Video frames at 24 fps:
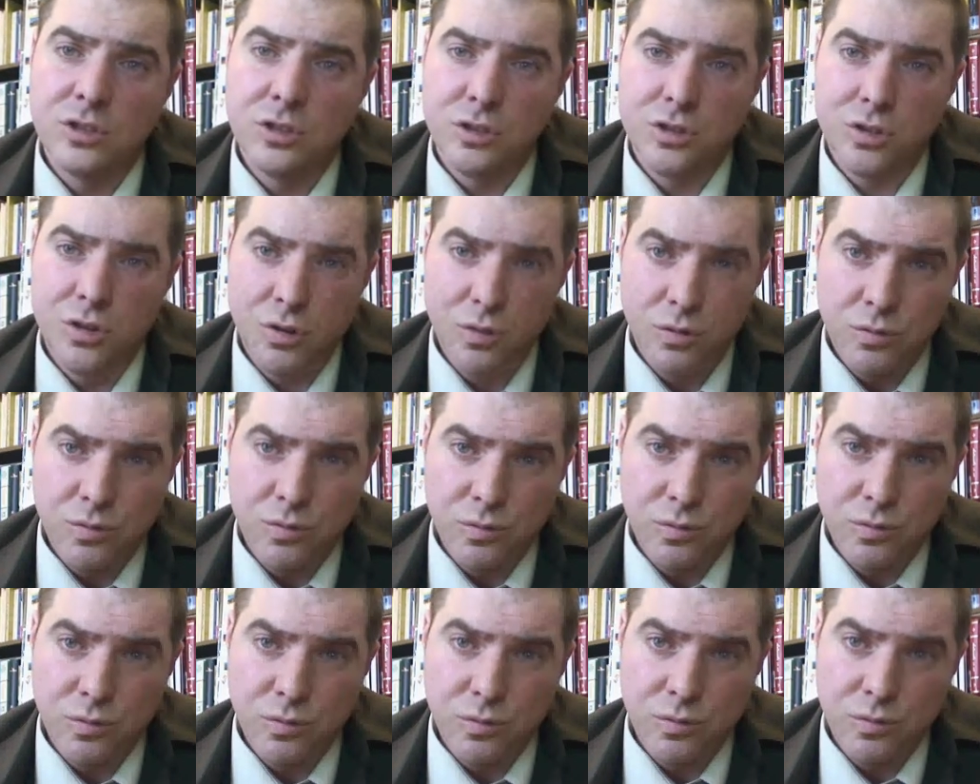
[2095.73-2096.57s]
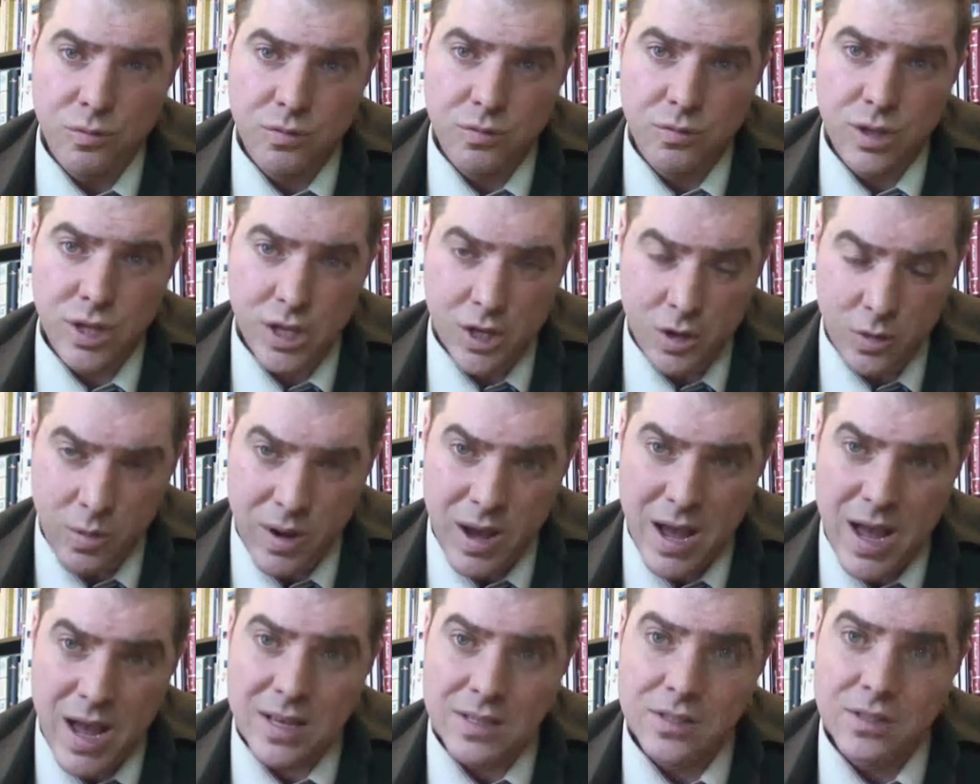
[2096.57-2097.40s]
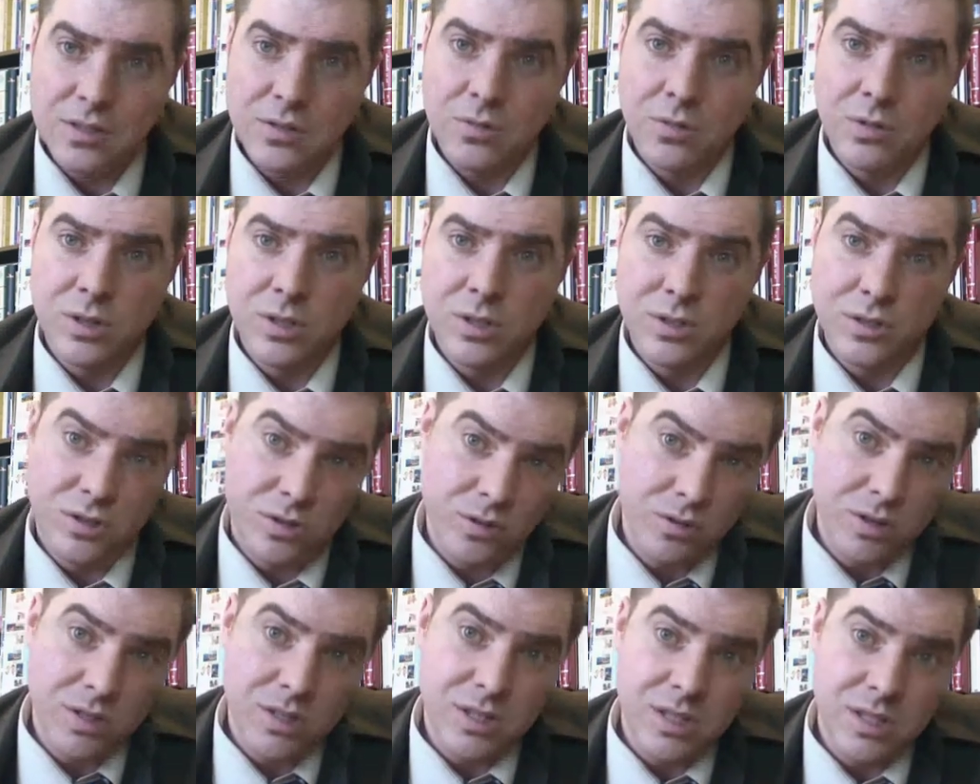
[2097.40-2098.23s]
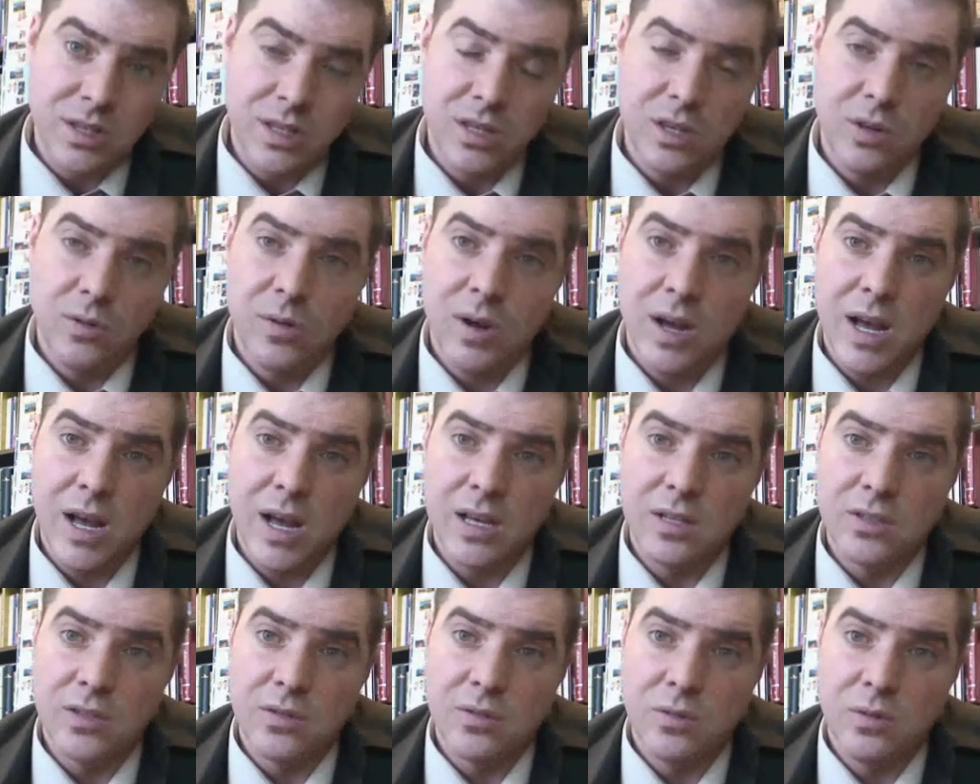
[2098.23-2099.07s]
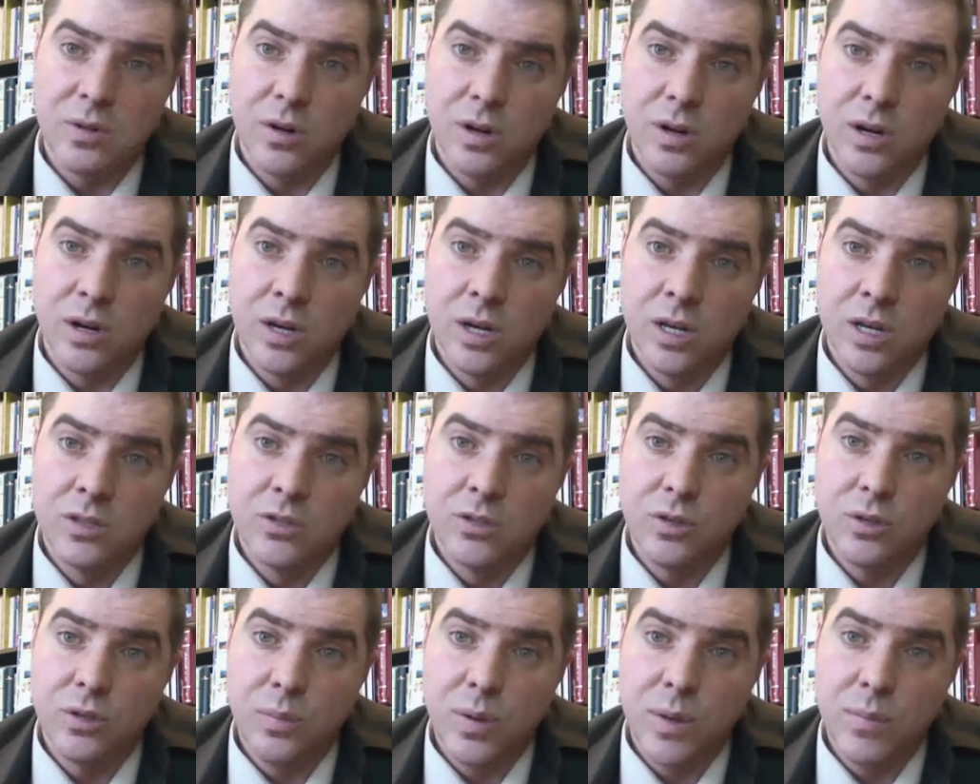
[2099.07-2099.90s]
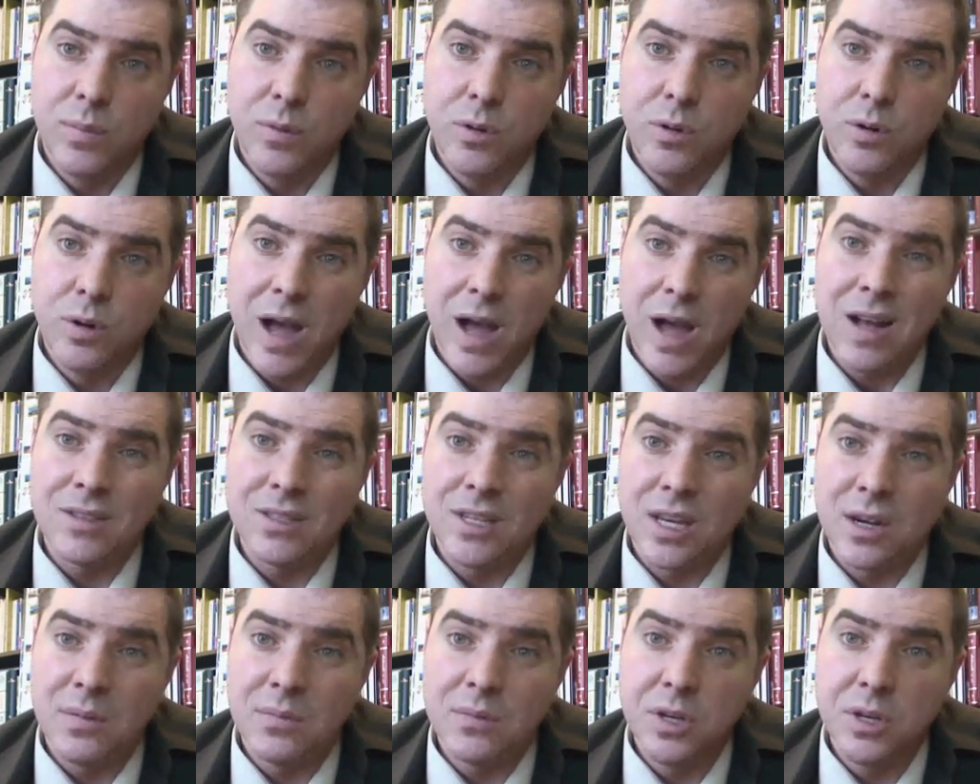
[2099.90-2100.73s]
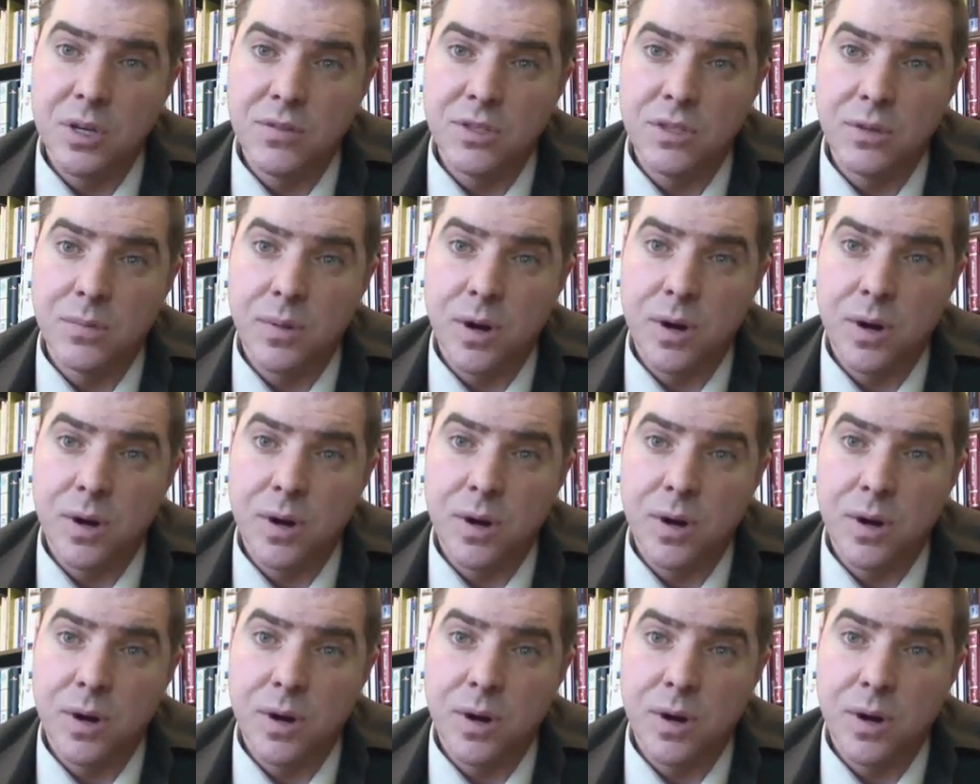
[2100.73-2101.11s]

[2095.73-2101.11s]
to the U.S. or to students in the U.S. or to people outside observers of